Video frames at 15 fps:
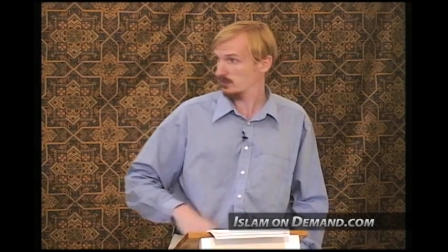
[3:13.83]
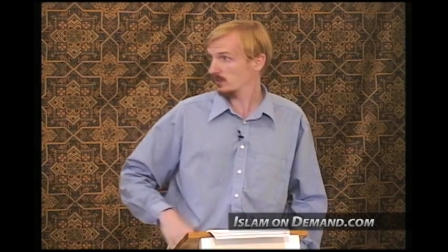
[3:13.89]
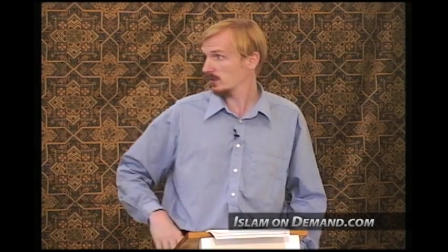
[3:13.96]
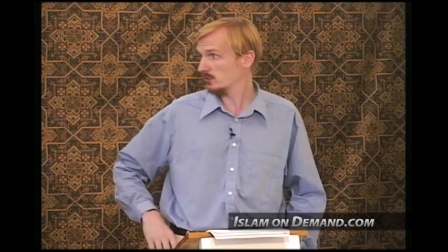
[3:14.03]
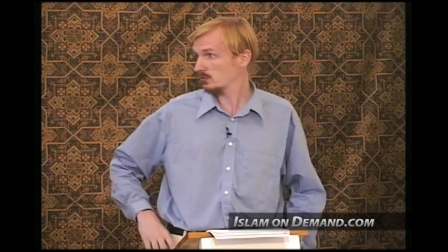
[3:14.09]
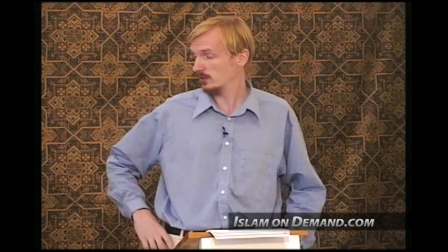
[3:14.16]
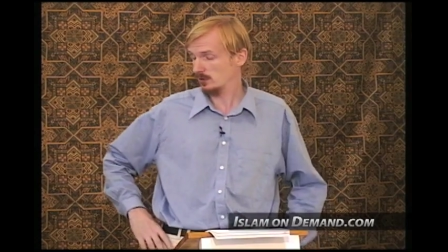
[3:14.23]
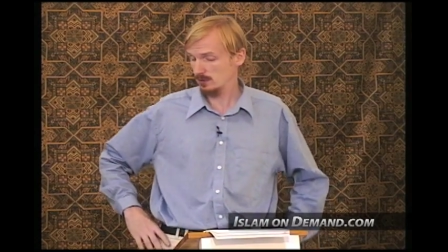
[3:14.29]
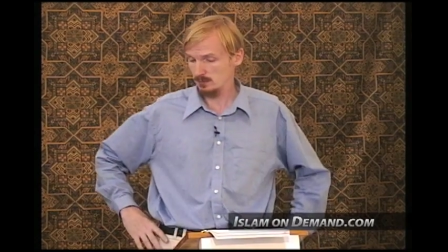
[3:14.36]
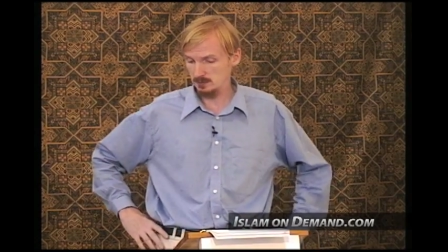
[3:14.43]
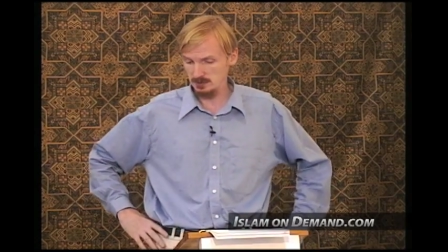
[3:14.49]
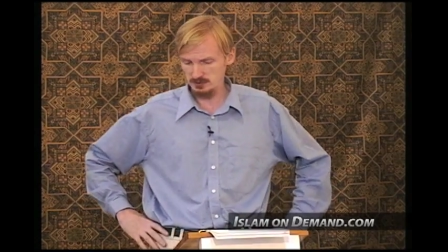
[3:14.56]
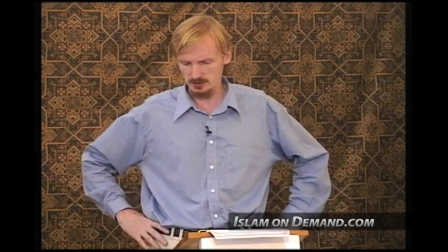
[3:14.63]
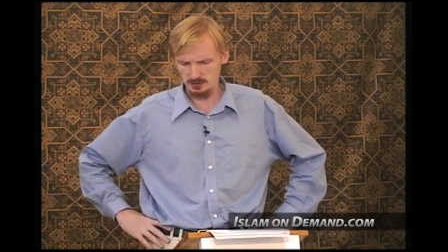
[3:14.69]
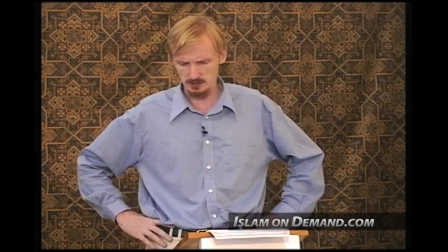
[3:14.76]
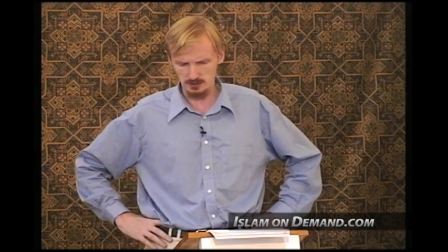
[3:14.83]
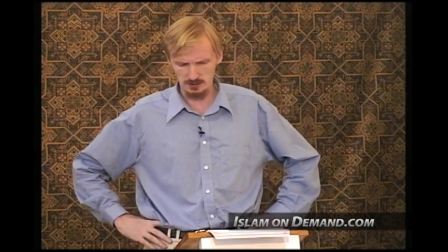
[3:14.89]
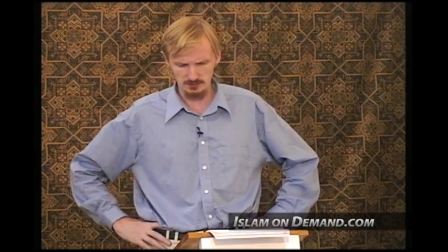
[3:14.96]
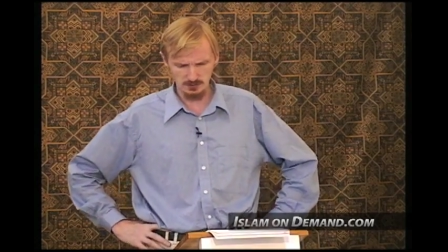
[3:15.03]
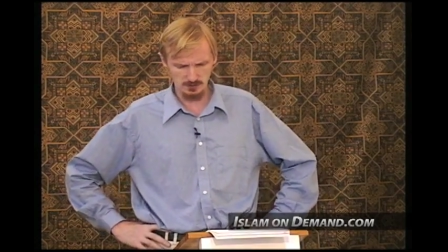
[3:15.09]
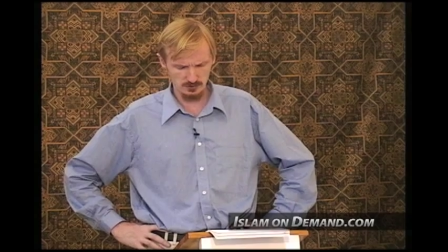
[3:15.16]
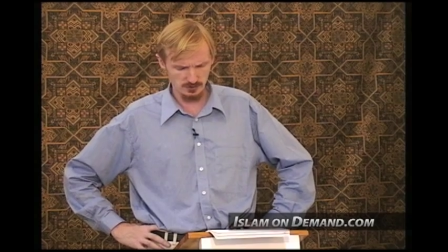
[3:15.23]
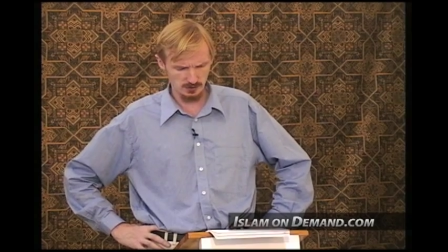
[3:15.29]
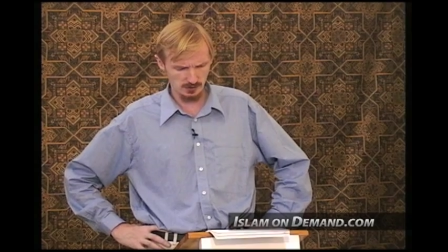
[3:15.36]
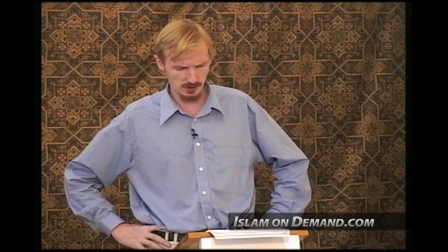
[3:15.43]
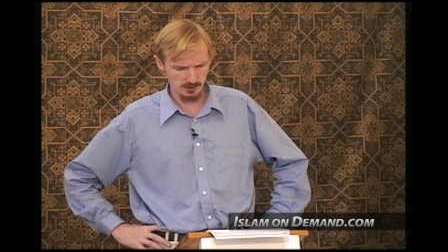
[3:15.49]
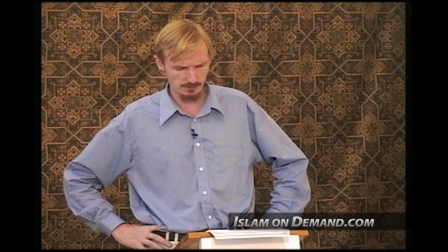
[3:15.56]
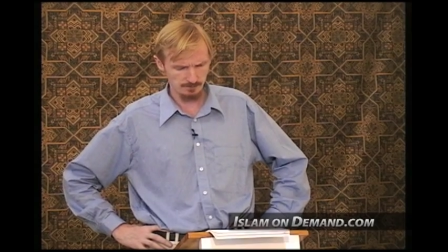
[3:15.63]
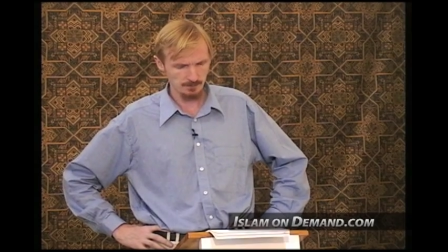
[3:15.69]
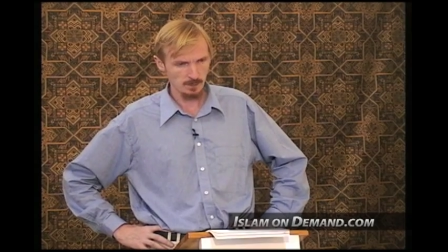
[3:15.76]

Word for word: century mystic who lived in Turkey,